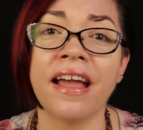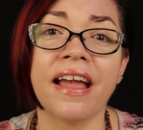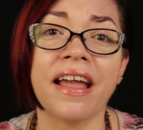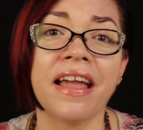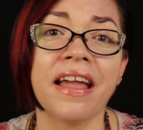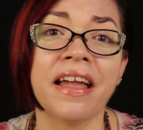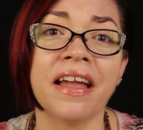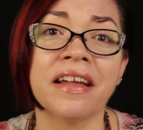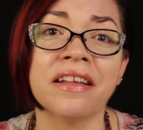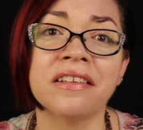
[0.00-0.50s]

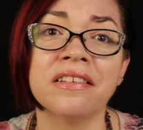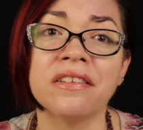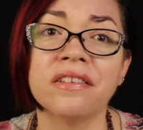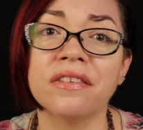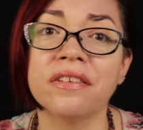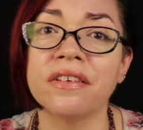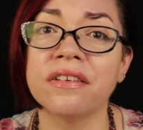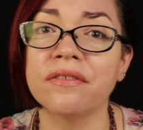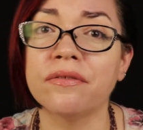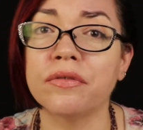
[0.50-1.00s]
and
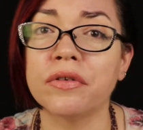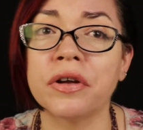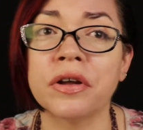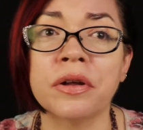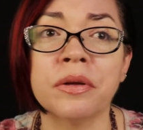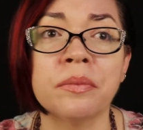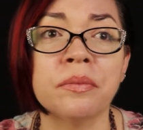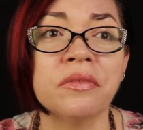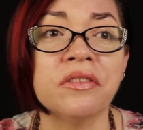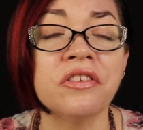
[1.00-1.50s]

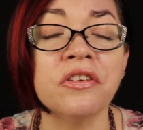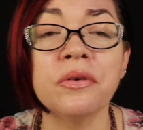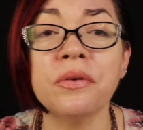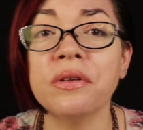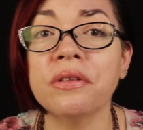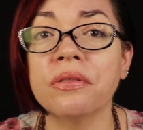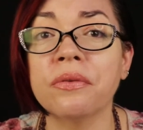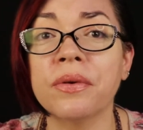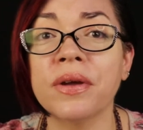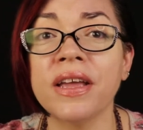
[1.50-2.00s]
from 2
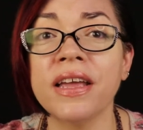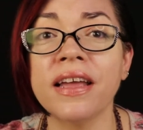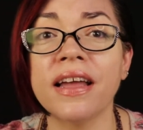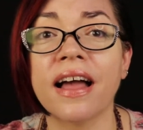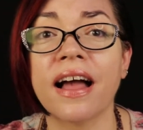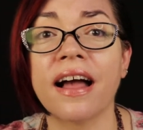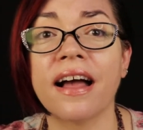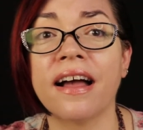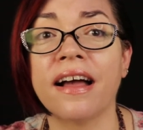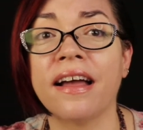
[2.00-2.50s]
to 3,
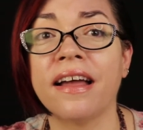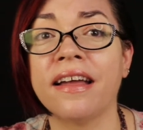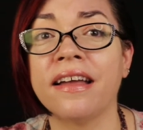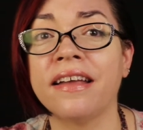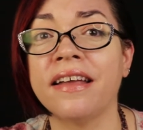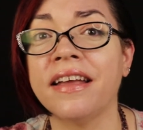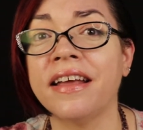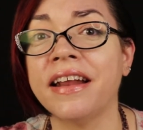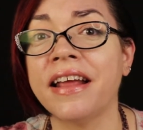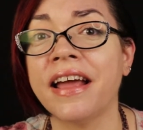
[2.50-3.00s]

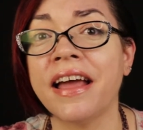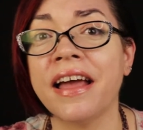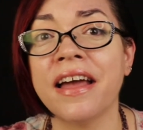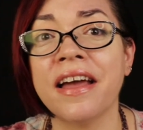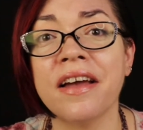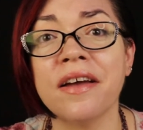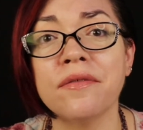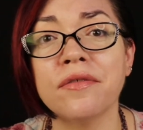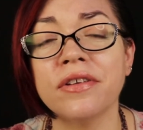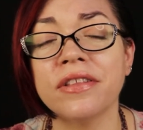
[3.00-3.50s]
I get
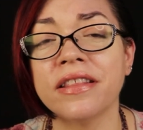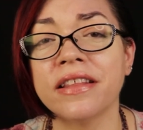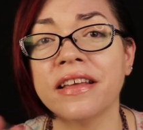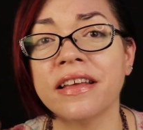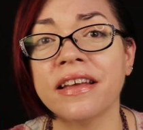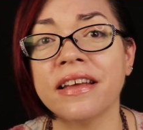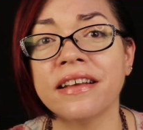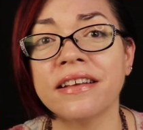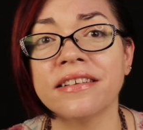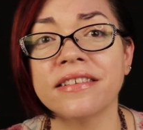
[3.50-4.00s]

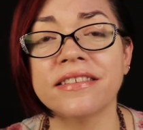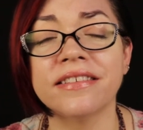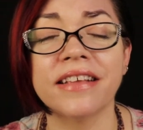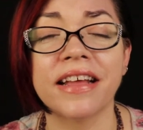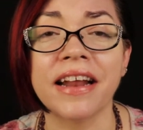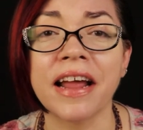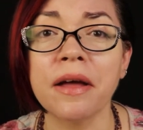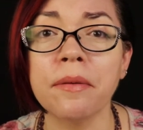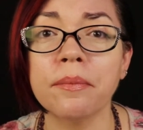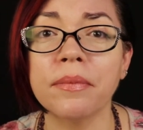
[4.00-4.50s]
everything
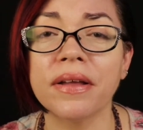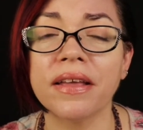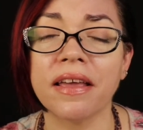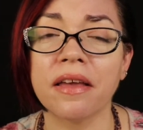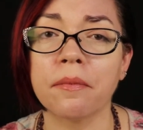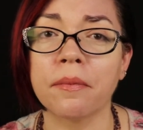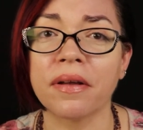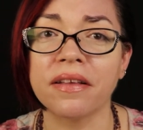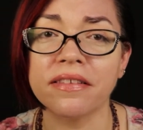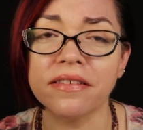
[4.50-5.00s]
set up,
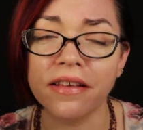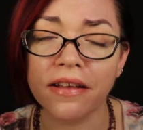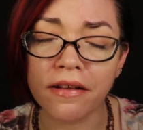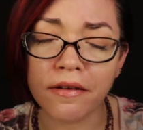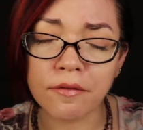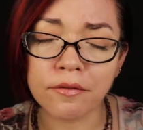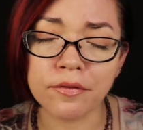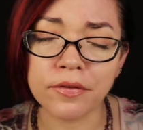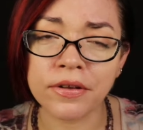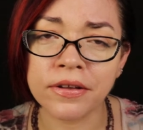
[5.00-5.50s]
get
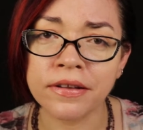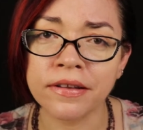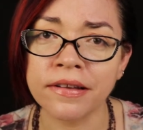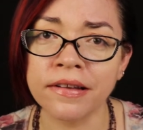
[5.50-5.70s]
myself